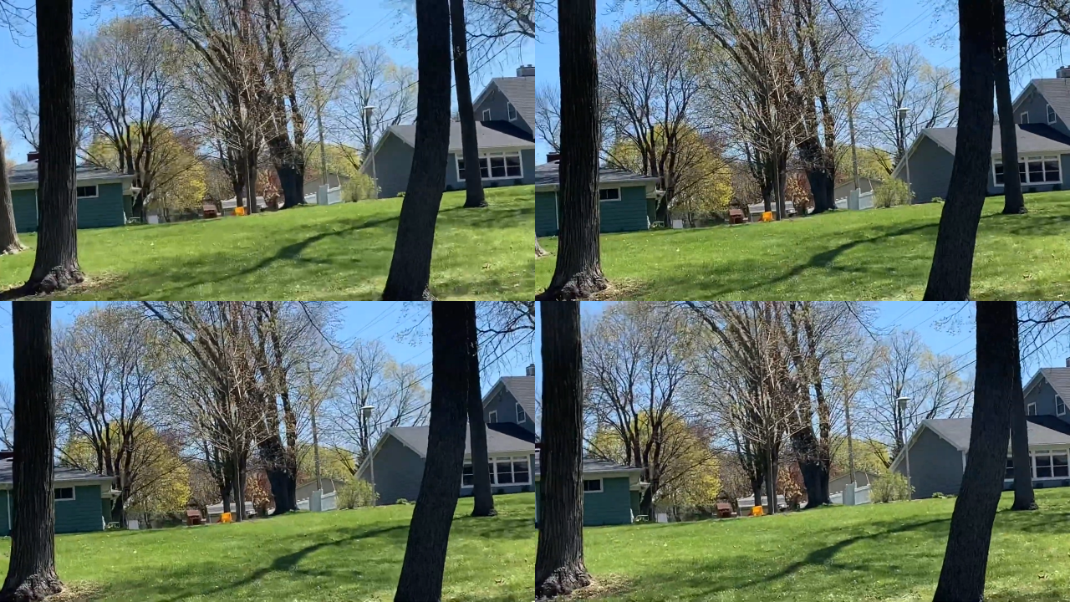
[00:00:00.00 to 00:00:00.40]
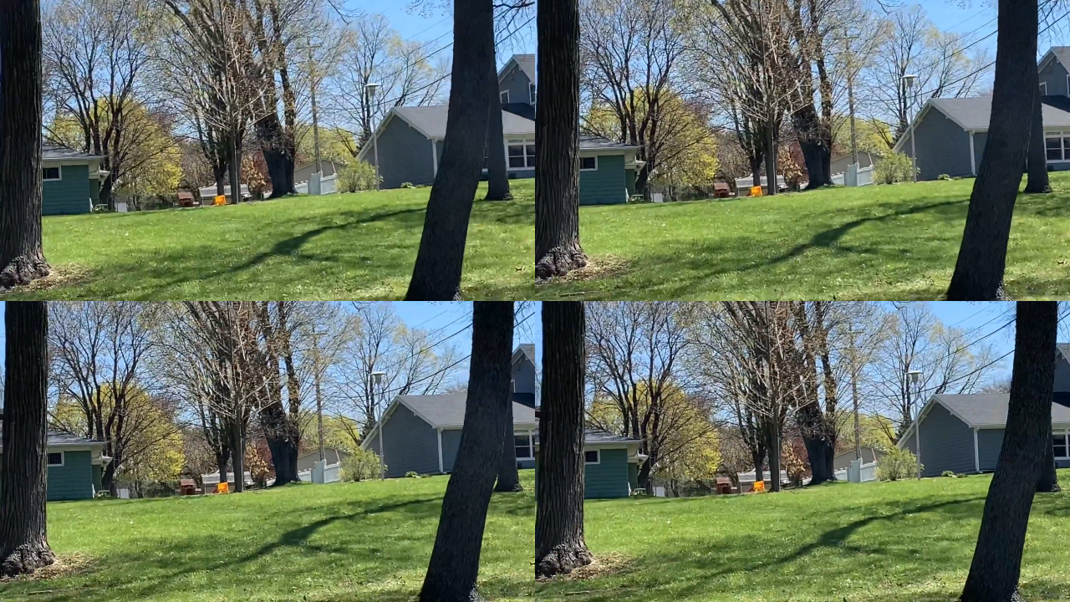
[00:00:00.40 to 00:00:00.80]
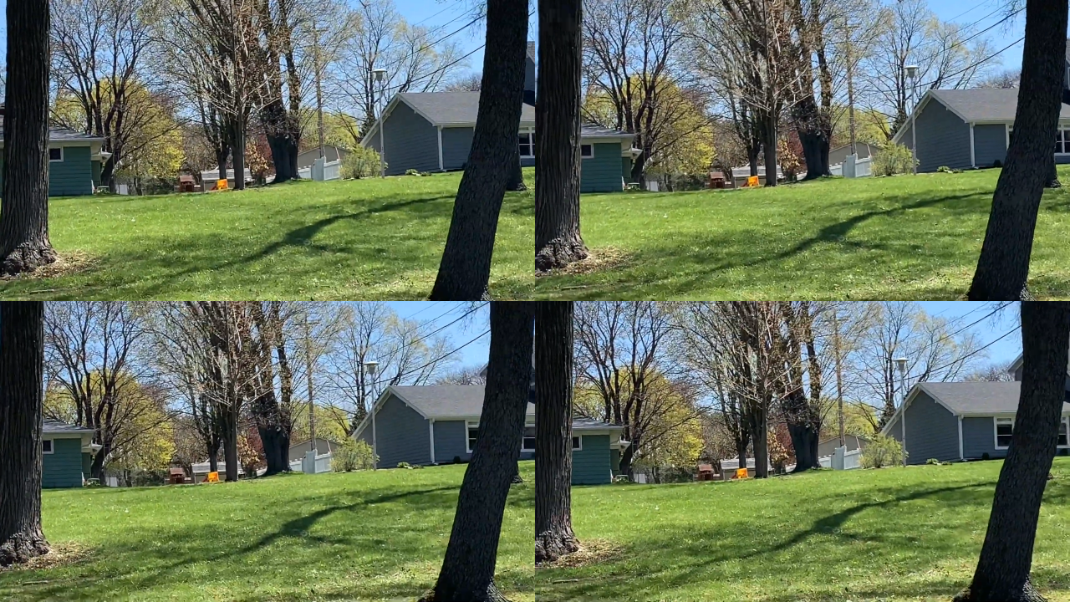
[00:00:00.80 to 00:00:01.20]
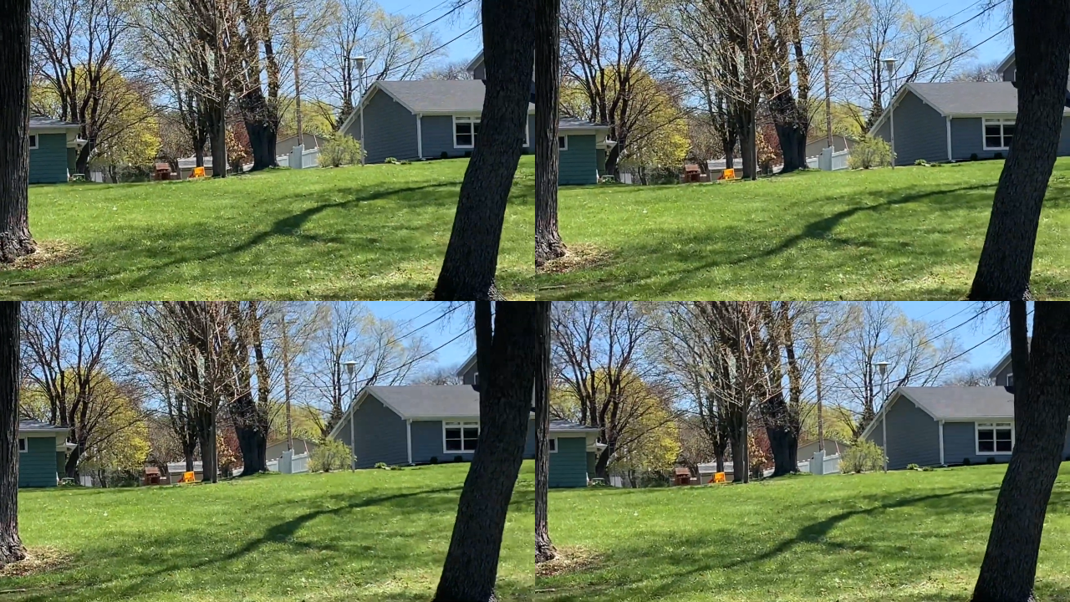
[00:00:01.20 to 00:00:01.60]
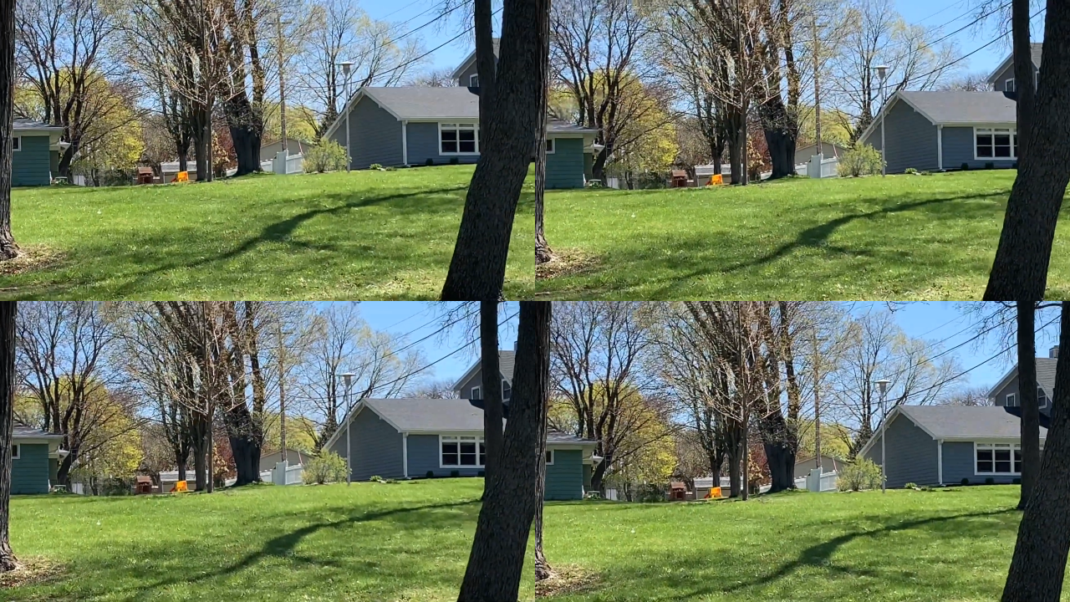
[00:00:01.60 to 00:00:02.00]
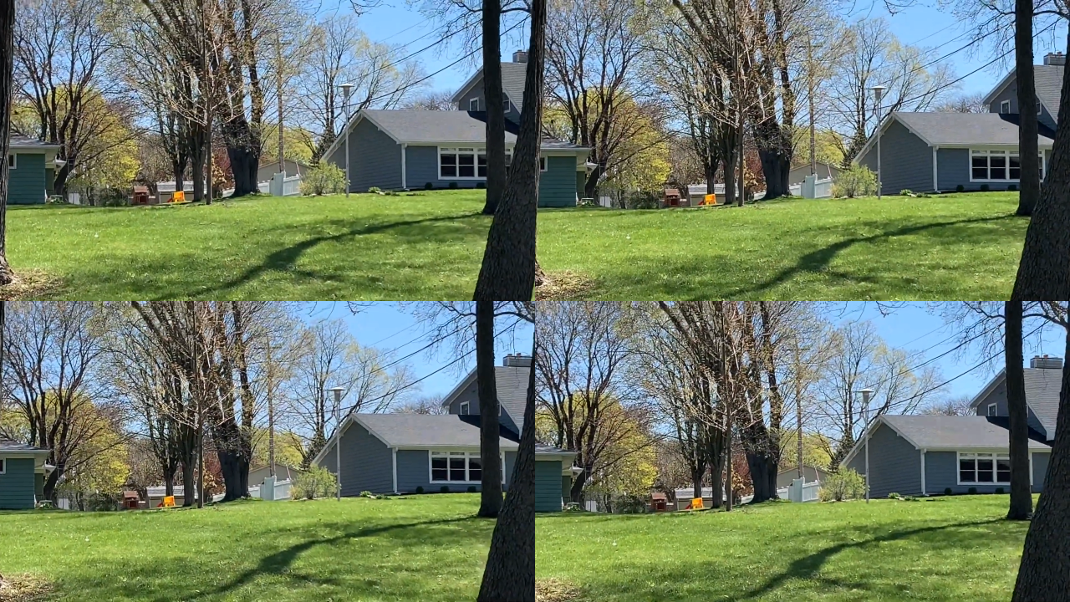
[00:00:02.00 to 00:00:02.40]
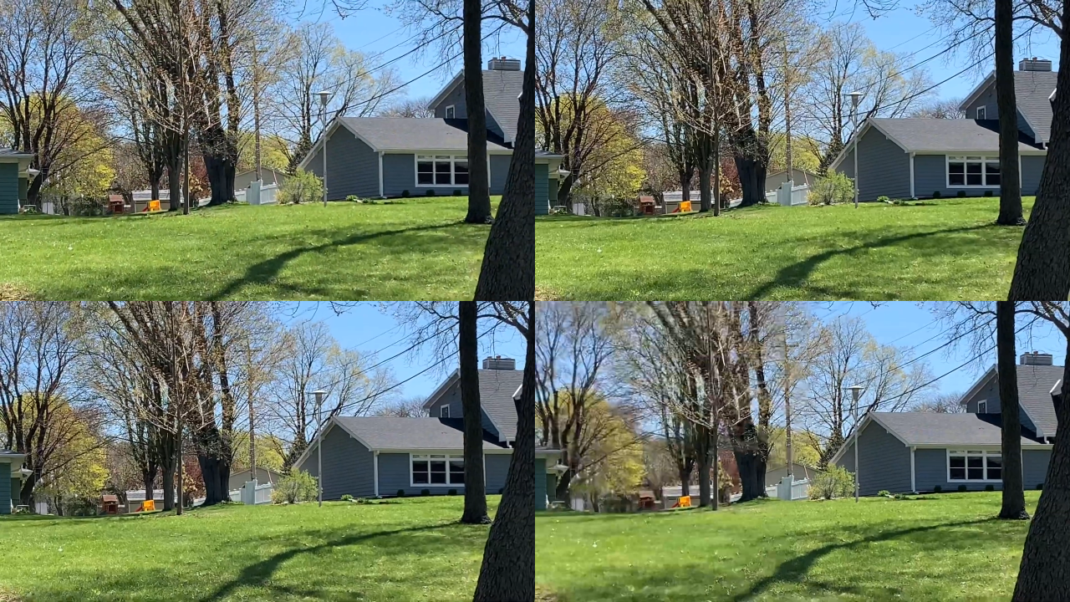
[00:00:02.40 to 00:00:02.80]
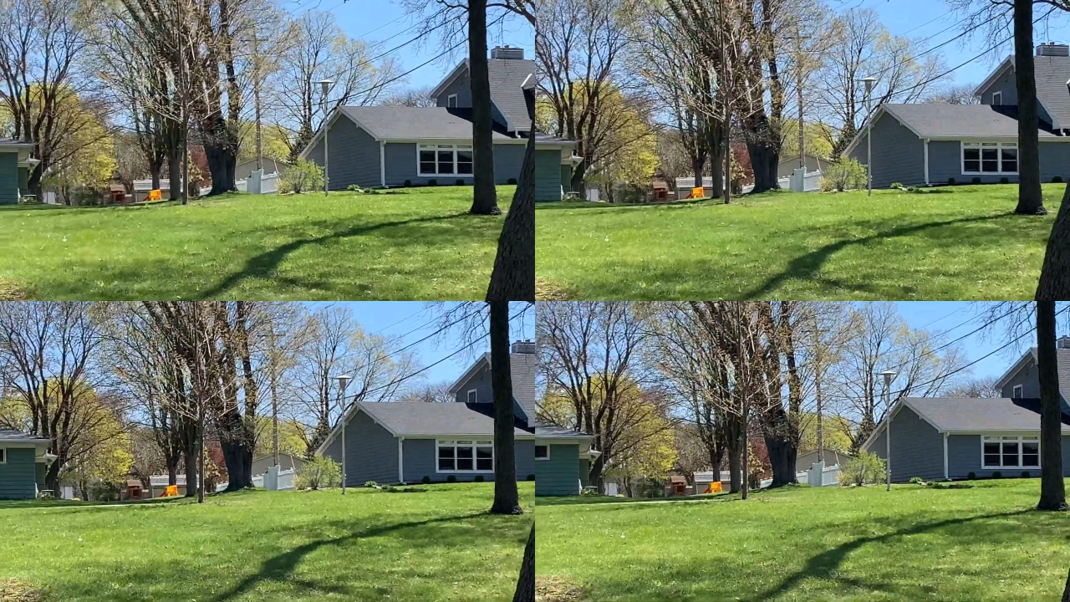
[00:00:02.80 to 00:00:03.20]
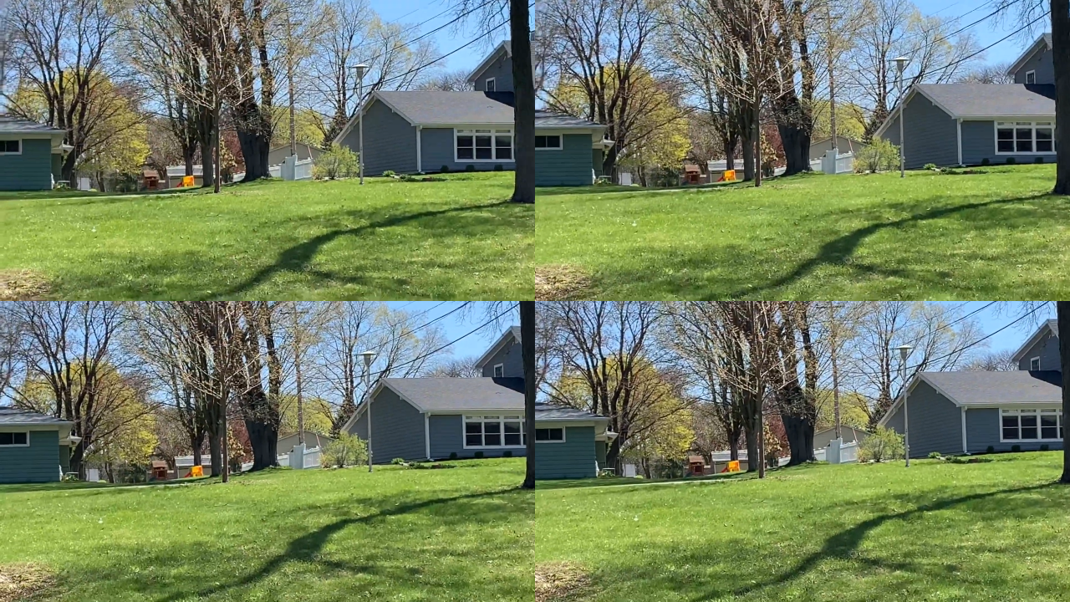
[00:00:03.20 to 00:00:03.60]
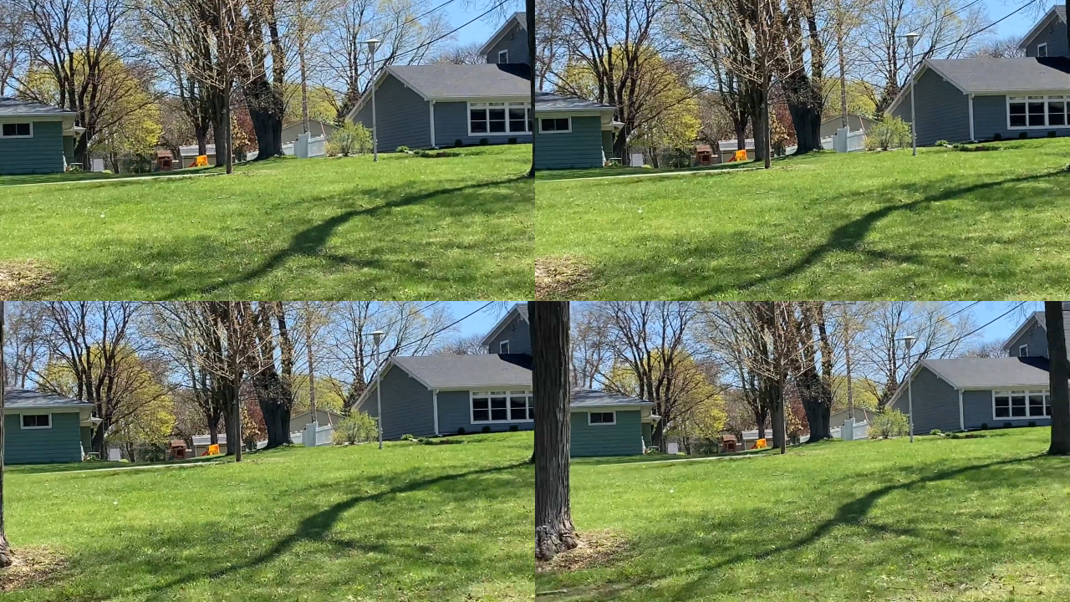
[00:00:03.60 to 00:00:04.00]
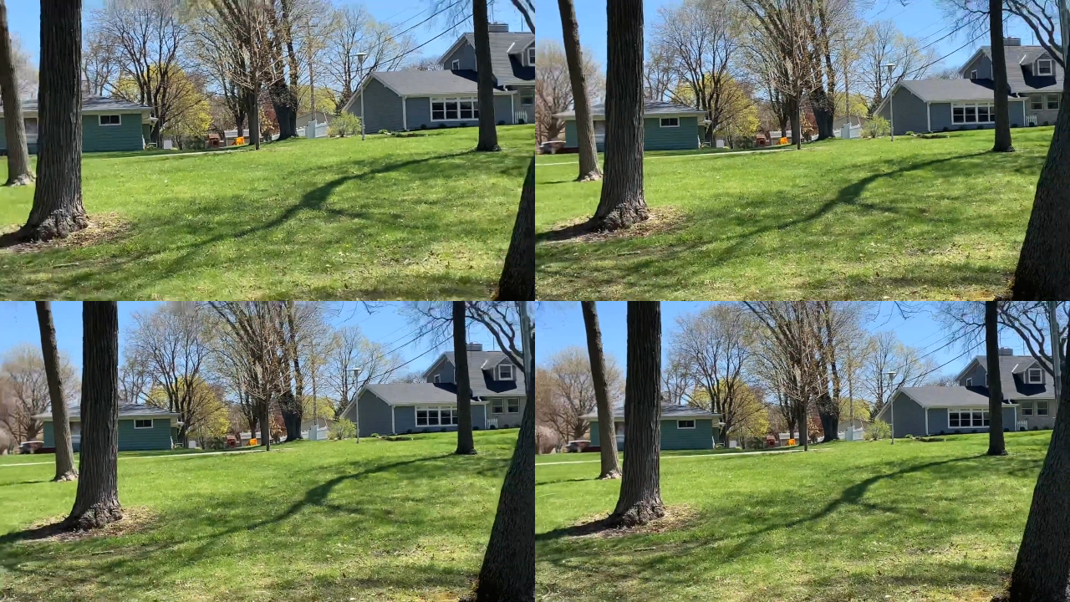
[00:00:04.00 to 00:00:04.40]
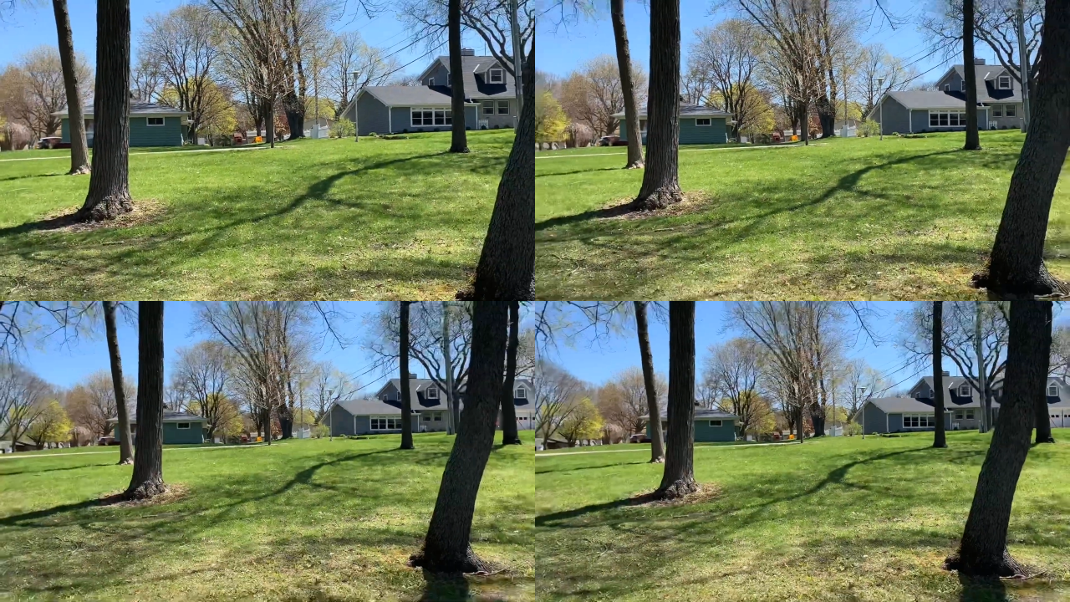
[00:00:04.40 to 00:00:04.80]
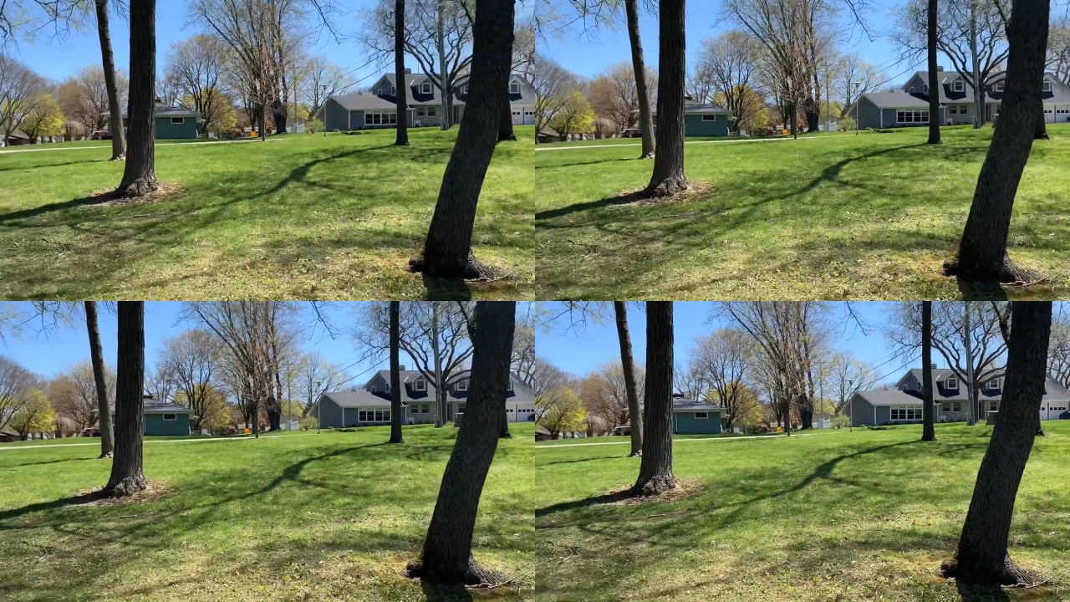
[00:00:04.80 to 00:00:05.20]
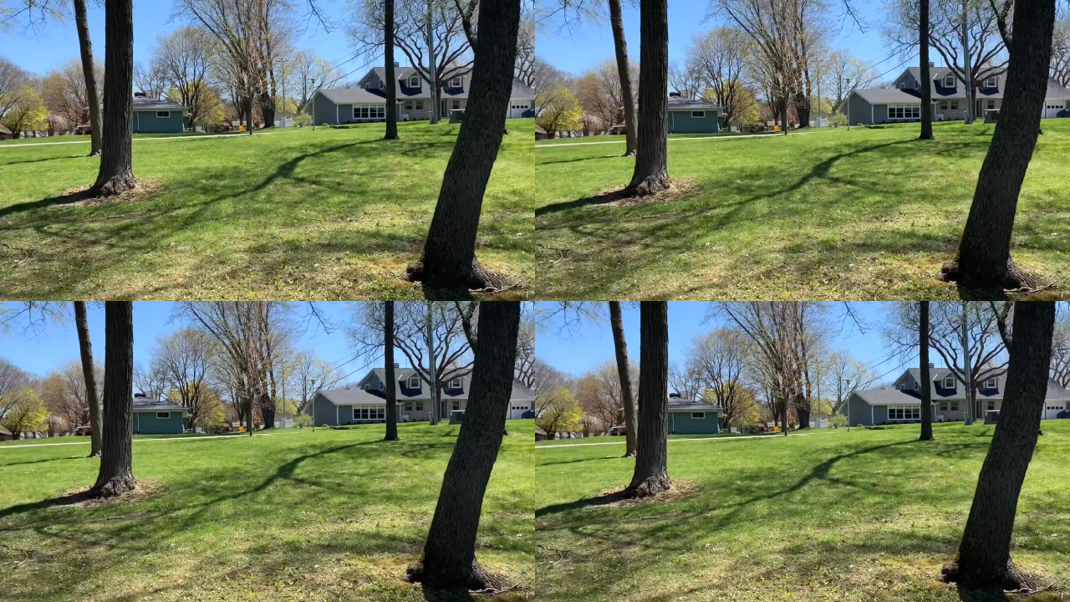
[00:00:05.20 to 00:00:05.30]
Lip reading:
Nobody's mouth can be seen.